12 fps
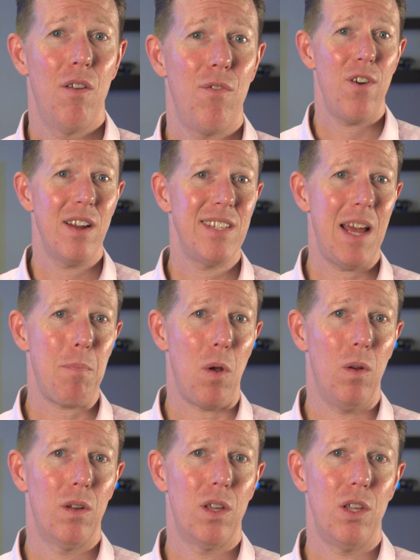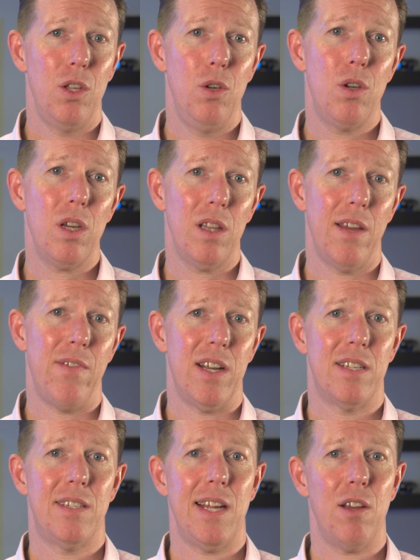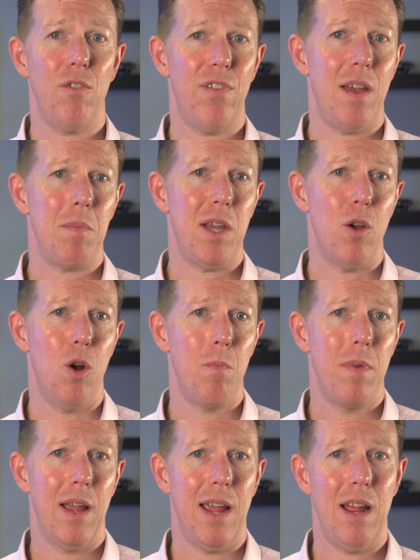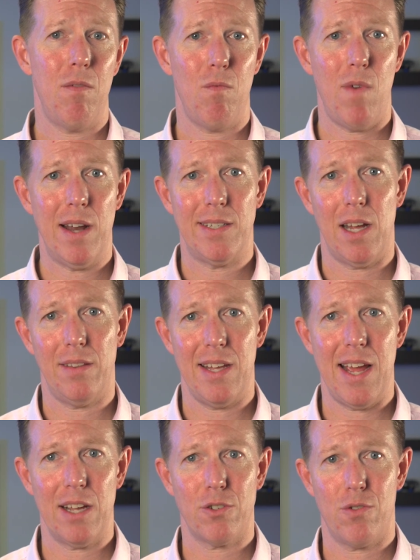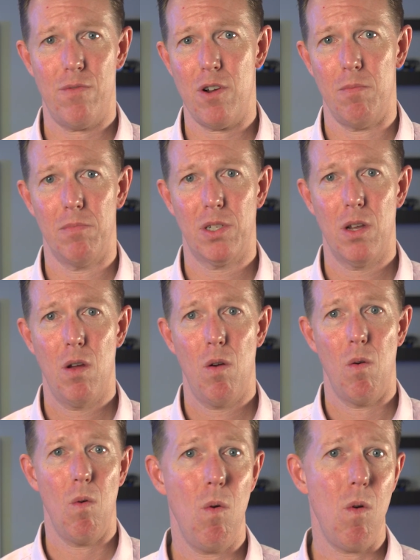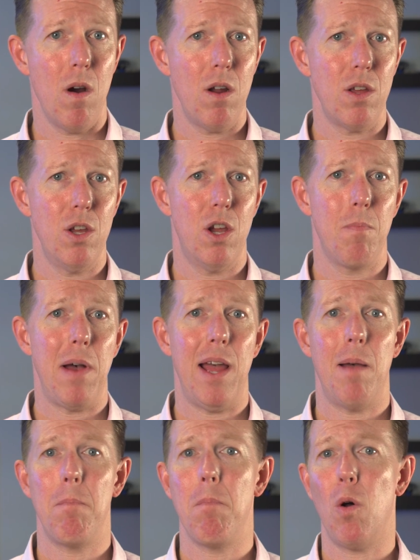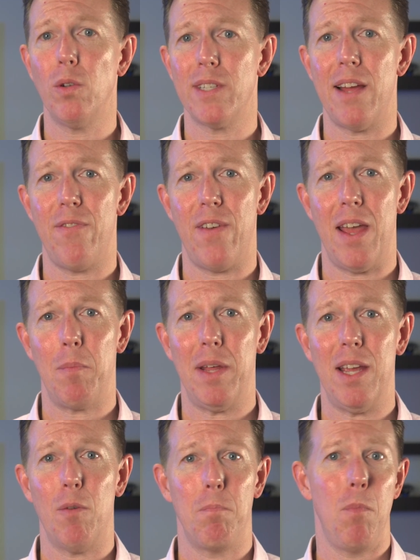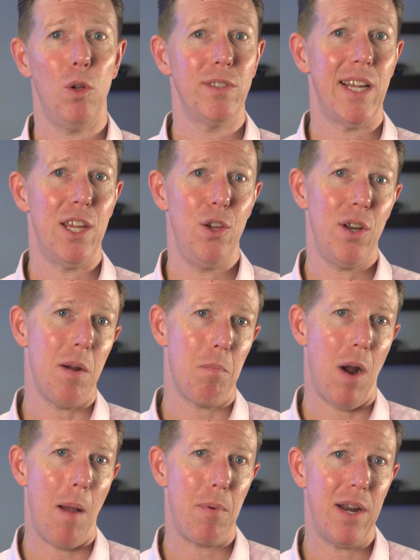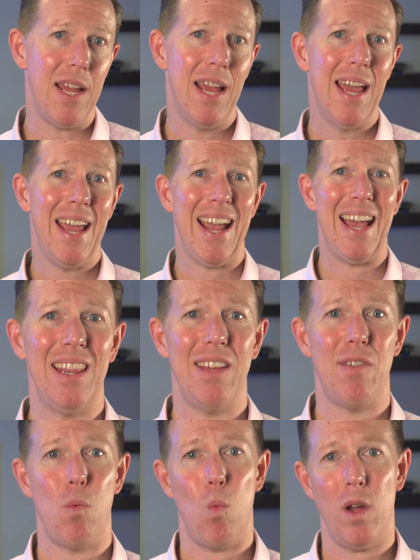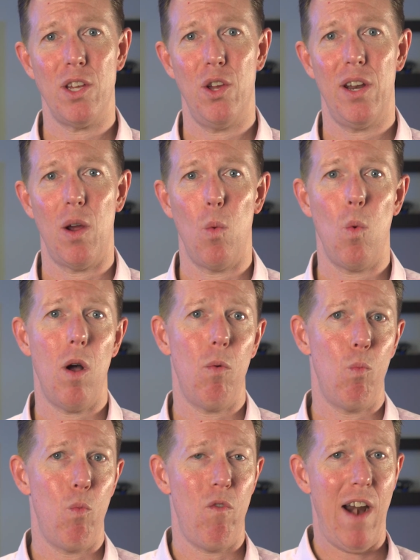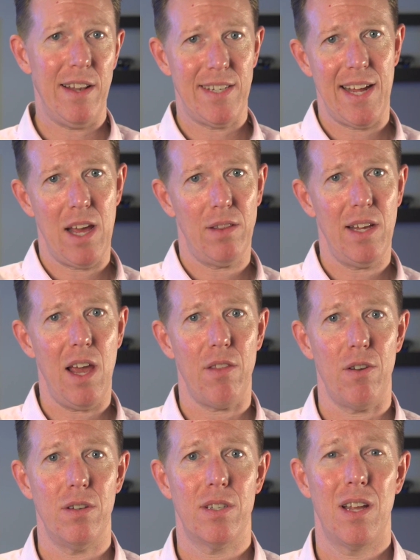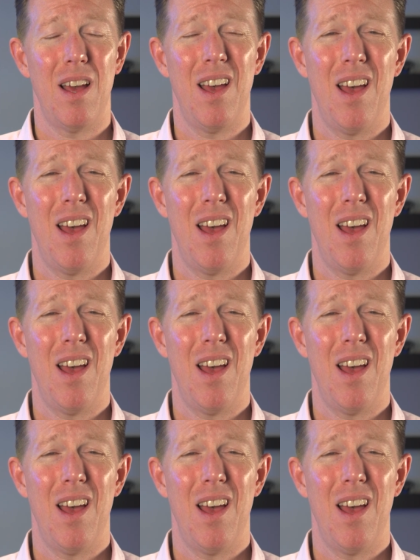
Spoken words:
For example, you could live in a single-family home and rent out the extra rooms. Or you could buy a multi-family, multi-unit property and live in one unit while renting out the others.